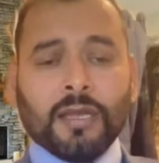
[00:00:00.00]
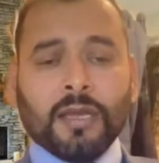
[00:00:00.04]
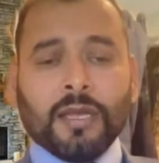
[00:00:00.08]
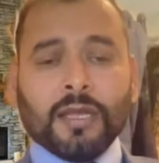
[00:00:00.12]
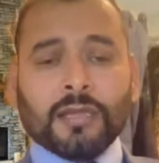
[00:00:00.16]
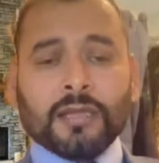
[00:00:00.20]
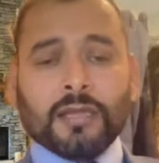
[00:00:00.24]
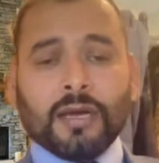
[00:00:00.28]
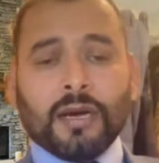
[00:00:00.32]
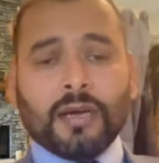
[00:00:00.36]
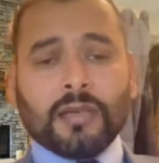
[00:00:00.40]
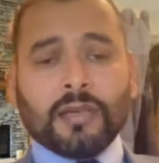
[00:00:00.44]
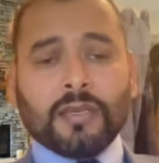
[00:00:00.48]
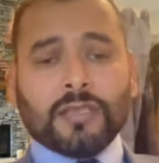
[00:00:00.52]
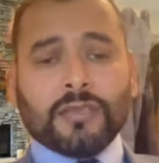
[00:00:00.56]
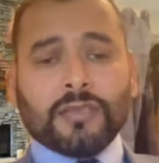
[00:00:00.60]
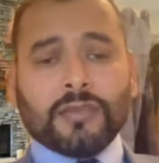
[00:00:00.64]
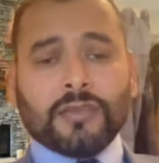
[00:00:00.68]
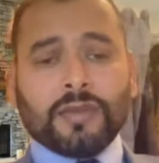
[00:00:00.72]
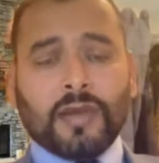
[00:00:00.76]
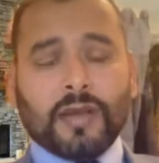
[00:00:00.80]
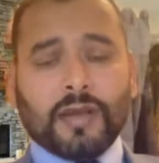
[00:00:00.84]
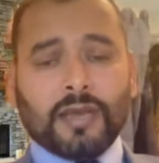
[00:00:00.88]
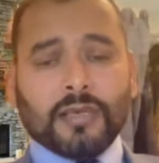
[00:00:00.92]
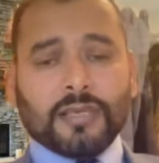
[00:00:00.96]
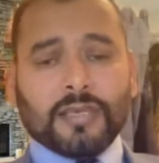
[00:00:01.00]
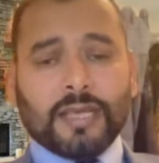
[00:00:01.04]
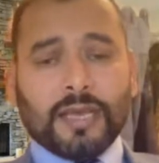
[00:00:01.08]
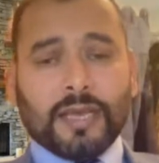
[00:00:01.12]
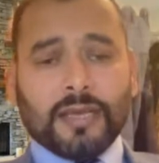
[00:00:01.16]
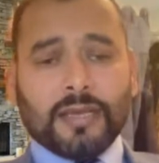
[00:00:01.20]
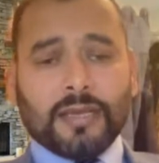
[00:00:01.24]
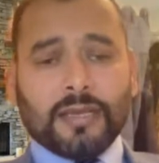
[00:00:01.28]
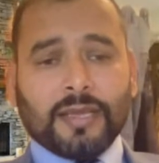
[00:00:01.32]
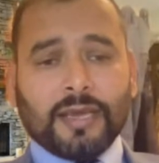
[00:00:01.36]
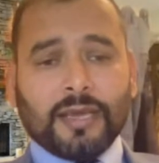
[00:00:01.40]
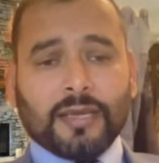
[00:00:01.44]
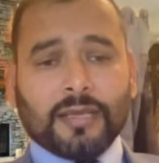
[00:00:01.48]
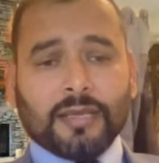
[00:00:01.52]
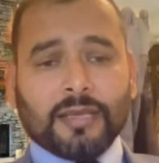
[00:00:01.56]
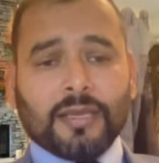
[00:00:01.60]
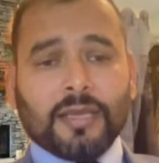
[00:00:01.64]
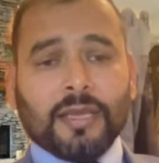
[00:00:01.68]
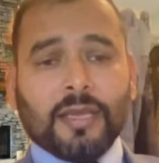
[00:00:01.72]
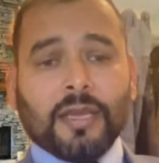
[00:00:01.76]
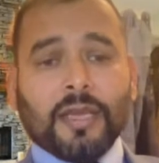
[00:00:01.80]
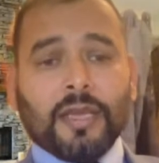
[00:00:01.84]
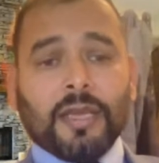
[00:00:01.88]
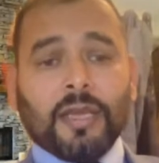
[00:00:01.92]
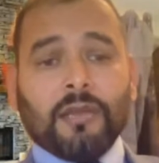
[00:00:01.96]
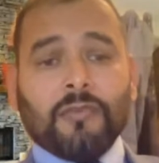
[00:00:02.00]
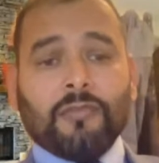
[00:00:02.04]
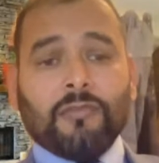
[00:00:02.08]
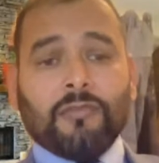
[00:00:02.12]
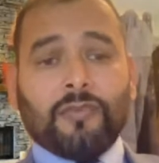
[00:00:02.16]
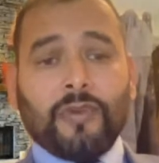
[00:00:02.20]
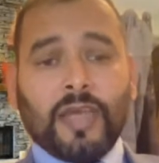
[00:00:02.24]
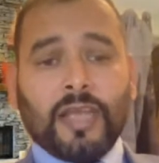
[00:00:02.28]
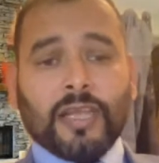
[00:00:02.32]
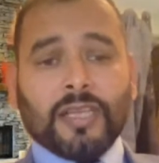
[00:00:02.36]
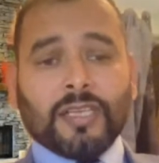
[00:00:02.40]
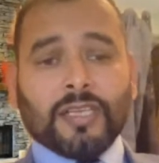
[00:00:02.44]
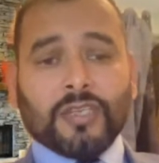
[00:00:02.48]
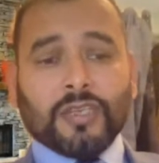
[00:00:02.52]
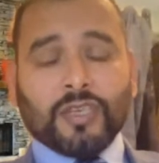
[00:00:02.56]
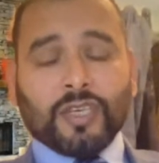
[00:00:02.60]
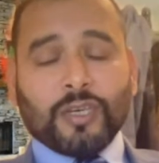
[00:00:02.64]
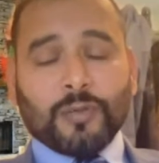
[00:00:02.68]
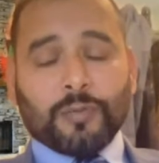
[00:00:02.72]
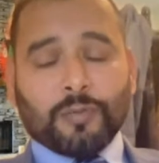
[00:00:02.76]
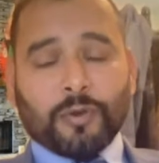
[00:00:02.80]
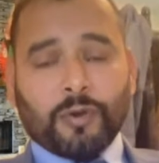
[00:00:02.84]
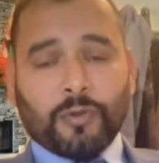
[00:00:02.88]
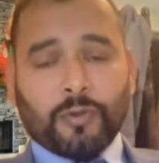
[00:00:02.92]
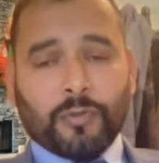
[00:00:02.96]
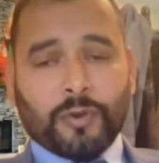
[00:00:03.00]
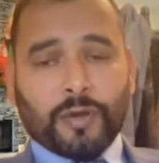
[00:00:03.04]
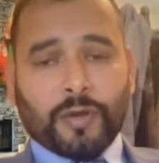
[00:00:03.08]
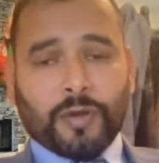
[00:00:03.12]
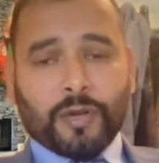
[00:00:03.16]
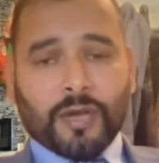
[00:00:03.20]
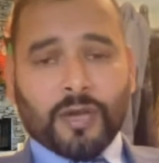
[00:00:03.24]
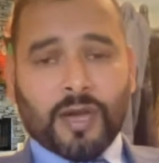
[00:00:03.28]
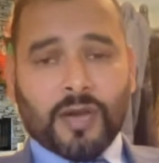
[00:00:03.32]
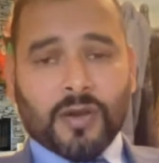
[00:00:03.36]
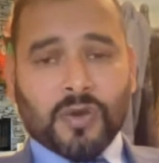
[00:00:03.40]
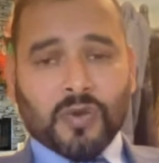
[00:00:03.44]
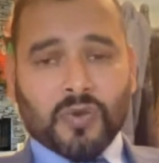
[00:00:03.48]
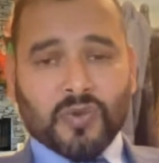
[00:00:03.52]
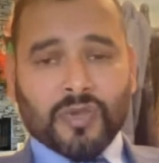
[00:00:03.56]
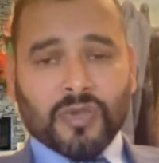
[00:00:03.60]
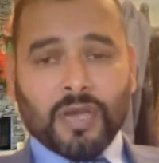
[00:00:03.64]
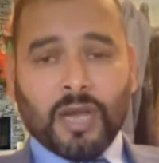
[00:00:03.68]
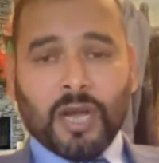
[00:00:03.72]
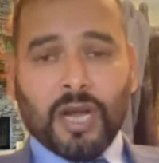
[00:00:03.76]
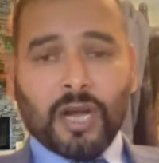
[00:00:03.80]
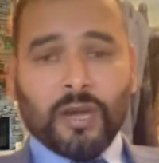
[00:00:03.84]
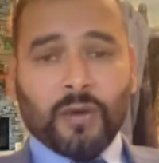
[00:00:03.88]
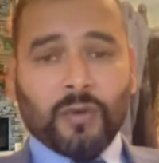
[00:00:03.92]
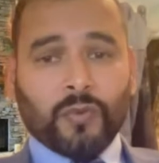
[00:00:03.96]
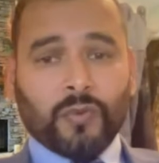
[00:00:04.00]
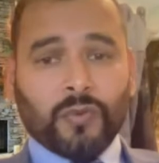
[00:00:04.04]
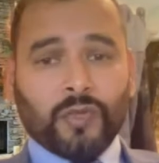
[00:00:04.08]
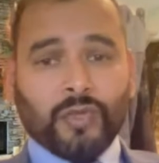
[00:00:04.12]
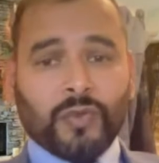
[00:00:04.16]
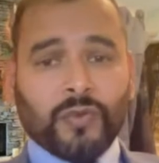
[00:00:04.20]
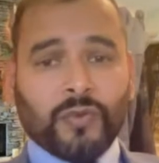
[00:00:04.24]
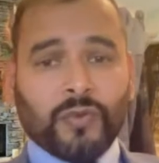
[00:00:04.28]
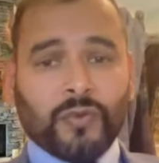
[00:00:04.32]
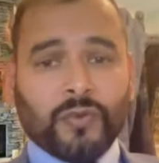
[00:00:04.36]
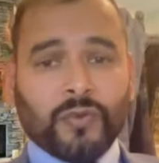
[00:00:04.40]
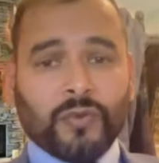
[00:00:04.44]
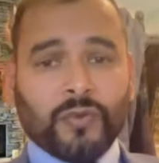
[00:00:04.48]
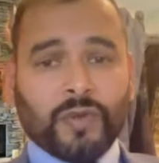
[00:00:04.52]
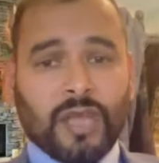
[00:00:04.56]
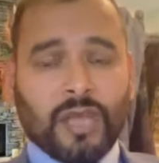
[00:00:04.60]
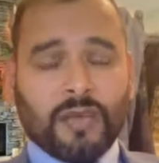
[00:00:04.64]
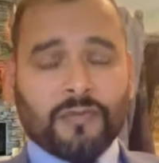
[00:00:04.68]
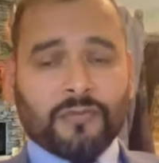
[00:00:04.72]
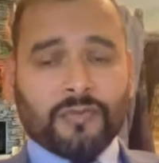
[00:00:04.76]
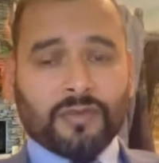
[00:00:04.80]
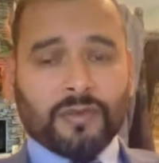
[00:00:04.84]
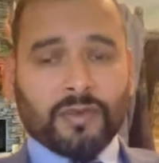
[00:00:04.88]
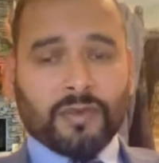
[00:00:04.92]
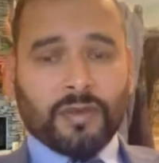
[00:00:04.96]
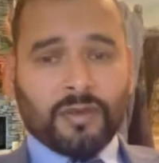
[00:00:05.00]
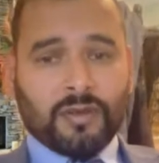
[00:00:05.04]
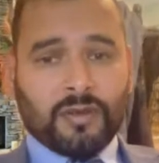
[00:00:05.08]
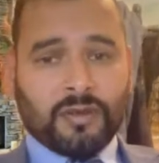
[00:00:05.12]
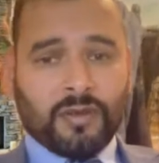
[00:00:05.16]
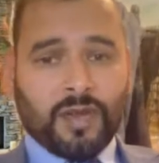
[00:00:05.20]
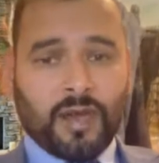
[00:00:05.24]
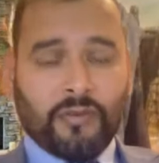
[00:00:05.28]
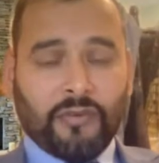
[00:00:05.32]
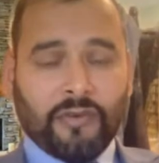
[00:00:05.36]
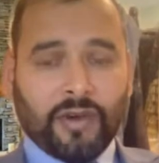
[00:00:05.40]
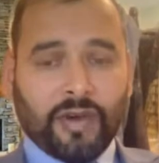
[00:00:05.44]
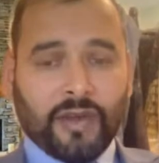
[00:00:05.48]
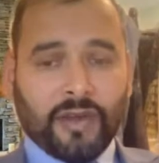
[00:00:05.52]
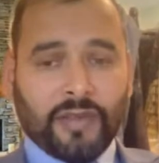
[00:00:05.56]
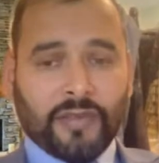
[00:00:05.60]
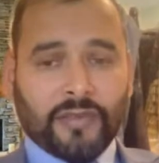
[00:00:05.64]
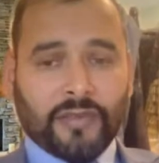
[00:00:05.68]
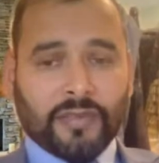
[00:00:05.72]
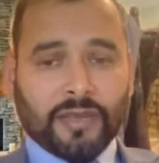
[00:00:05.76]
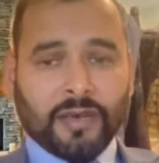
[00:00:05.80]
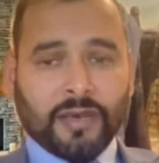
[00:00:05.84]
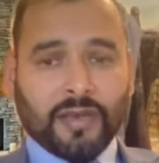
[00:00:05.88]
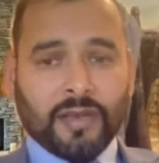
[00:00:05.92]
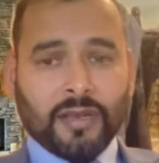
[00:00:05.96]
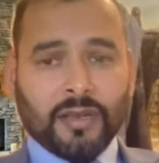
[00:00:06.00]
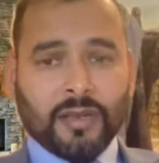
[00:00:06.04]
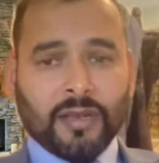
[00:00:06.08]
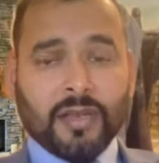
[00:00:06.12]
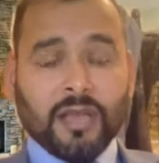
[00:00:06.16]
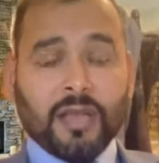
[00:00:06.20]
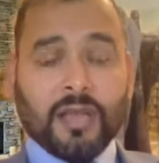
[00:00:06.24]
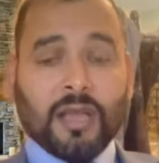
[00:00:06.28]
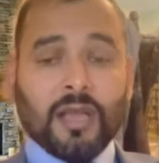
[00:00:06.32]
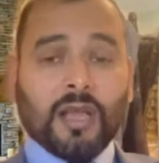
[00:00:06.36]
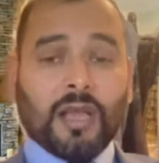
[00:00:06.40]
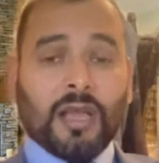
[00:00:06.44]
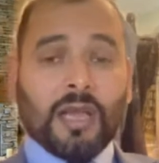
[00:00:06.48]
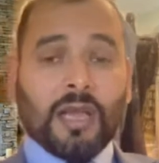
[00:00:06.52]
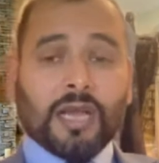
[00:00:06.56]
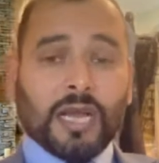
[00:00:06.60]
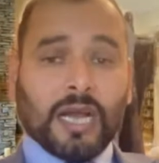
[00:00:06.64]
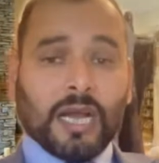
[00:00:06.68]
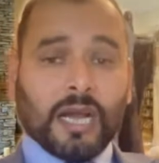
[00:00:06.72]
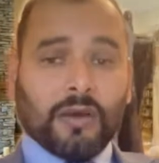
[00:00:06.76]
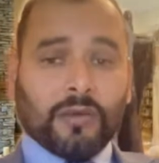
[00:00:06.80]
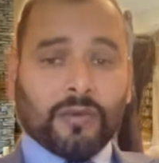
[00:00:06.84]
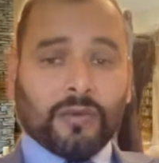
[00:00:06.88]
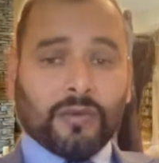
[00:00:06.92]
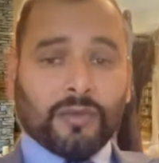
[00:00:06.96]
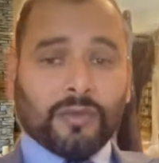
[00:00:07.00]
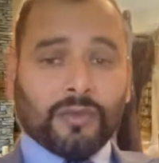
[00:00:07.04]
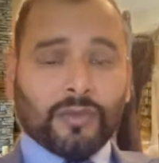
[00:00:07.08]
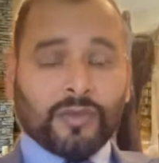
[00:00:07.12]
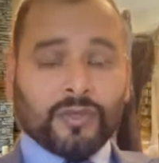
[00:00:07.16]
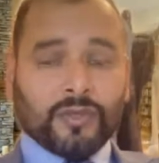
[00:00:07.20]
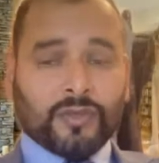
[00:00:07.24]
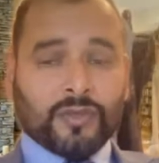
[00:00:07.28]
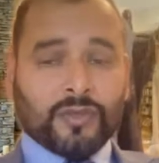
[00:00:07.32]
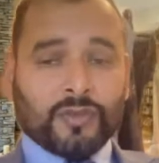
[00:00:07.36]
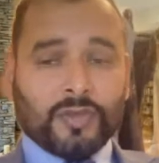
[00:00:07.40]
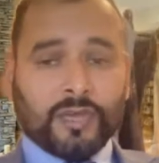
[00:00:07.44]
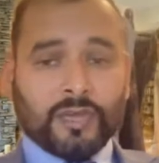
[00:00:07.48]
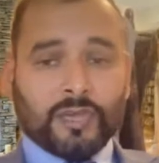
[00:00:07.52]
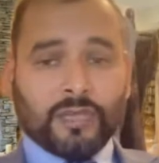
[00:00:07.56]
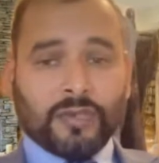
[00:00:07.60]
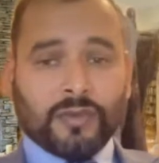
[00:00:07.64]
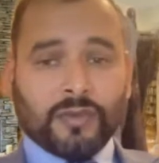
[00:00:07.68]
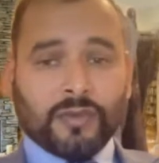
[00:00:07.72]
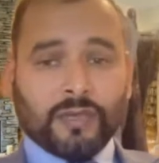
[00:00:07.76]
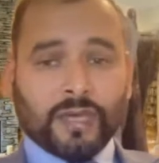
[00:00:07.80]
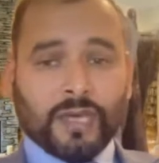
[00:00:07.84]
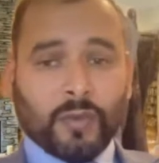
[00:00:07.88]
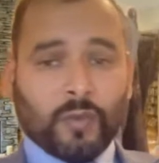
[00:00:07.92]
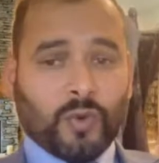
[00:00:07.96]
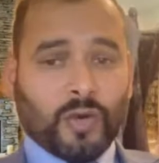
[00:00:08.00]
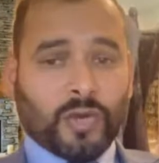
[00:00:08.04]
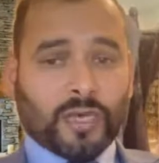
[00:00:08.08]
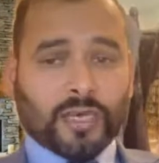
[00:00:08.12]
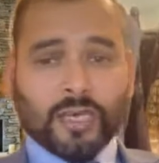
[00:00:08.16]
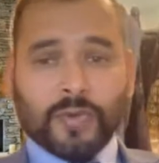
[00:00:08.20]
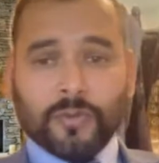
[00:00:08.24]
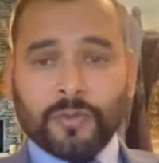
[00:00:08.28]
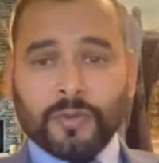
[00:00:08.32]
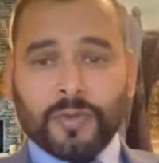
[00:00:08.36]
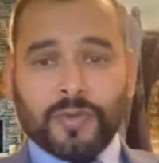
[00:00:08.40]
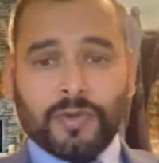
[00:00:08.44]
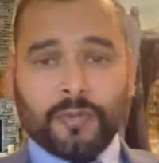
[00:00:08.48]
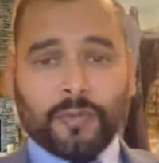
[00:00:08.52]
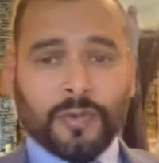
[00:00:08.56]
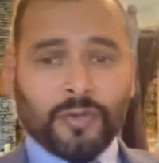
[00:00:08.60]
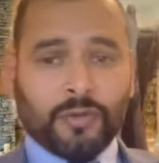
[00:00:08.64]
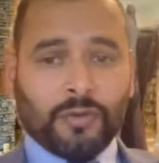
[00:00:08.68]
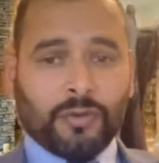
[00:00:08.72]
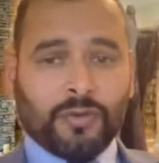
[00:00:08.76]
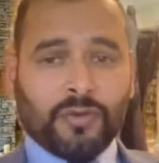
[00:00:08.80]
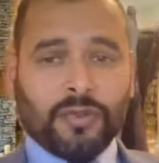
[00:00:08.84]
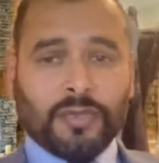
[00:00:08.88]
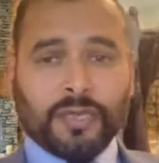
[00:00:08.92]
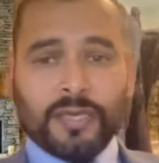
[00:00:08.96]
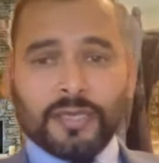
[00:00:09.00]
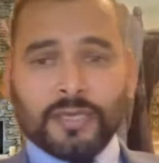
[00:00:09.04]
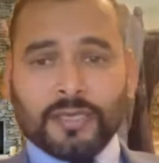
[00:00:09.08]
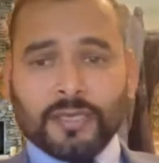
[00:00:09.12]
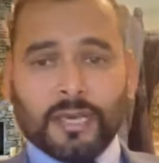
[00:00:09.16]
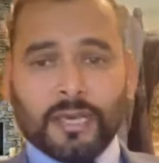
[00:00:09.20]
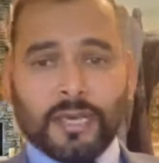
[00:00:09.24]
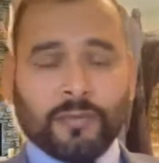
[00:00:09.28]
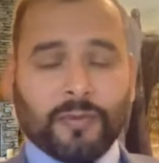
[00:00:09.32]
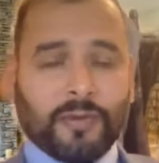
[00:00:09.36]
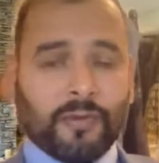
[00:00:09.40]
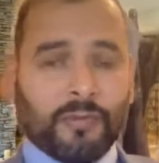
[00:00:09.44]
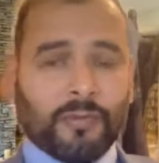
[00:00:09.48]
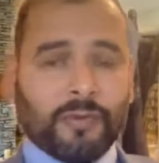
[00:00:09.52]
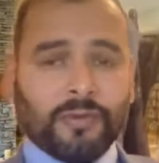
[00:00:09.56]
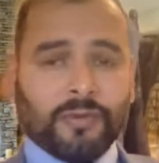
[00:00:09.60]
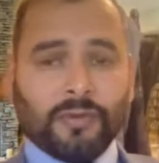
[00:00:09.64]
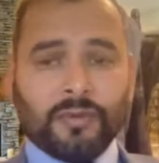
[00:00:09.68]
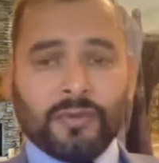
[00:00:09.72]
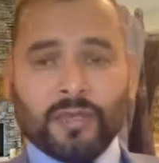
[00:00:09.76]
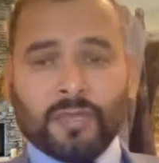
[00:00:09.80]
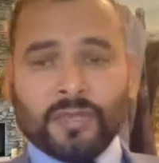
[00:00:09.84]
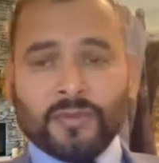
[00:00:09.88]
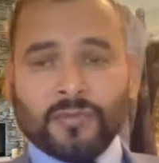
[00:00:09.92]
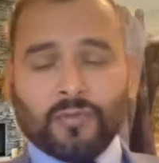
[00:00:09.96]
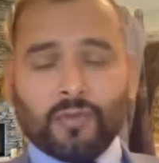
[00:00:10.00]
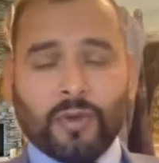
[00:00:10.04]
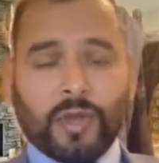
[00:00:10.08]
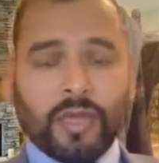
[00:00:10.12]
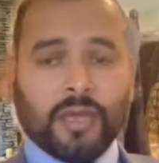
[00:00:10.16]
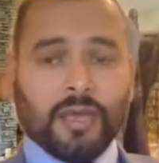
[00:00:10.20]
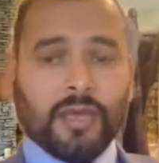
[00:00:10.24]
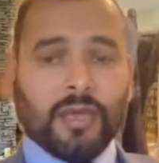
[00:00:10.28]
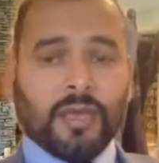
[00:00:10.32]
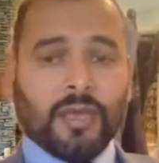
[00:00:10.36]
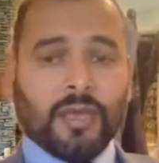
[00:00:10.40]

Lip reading: Third reason I said that fail to give proper accounts, how you left Afghanistan and how you reached to the UK, what happened between this time and between this way.